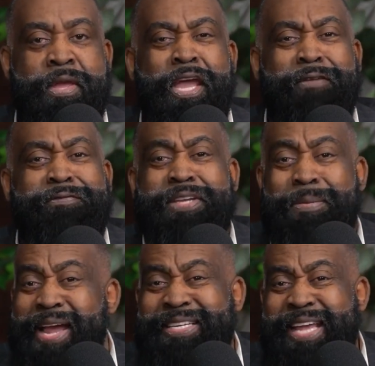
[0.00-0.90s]
If
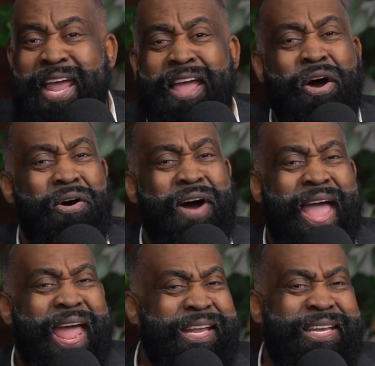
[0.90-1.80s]
somebody say, oh, I
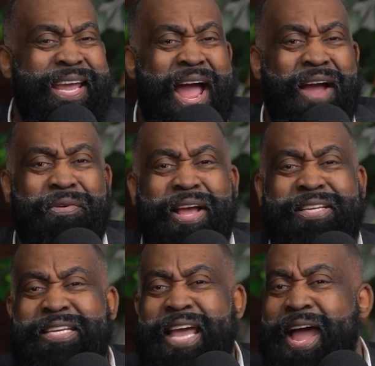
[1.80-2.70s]
hate the
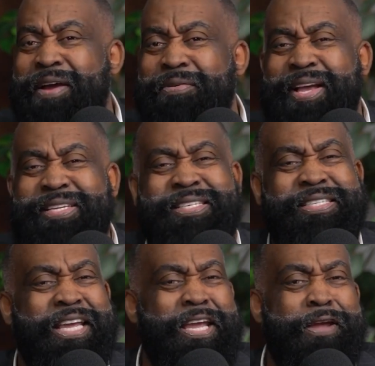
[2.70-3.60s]
IRS is
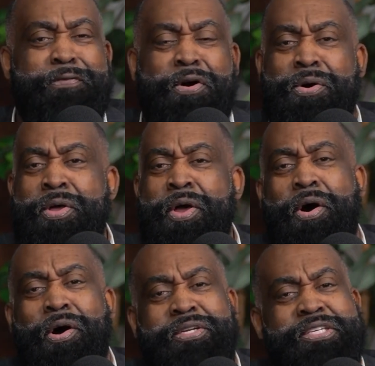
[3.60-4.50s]
evil,
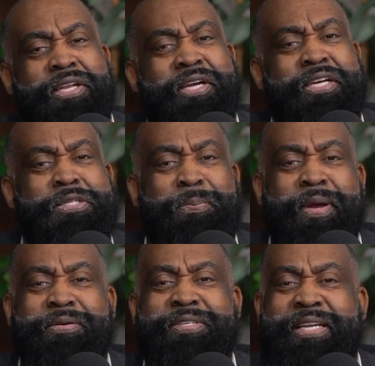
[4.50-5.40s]
all these other
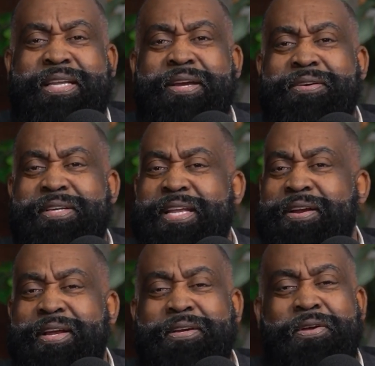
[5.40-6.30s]
conspiracy theories, they're
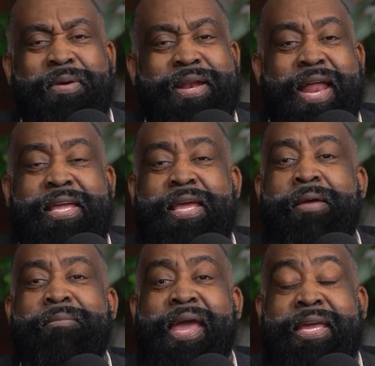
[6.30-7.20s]
the Illuminati,
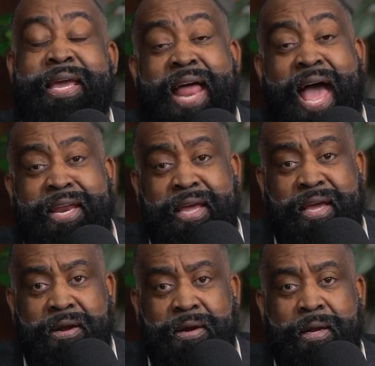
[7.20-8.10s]
man, get out of
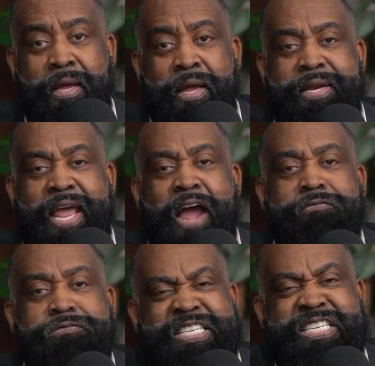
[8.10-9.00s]
here. The
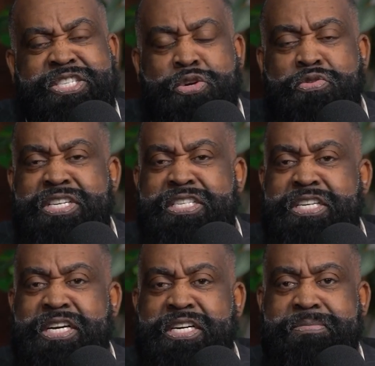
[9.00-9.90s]
IRS is doing the
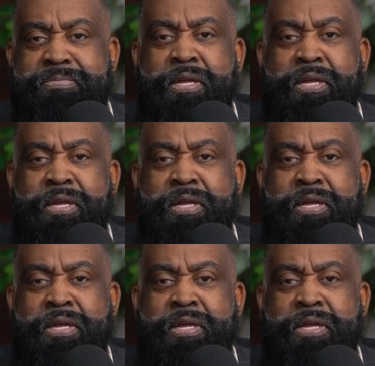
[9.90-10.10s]
job.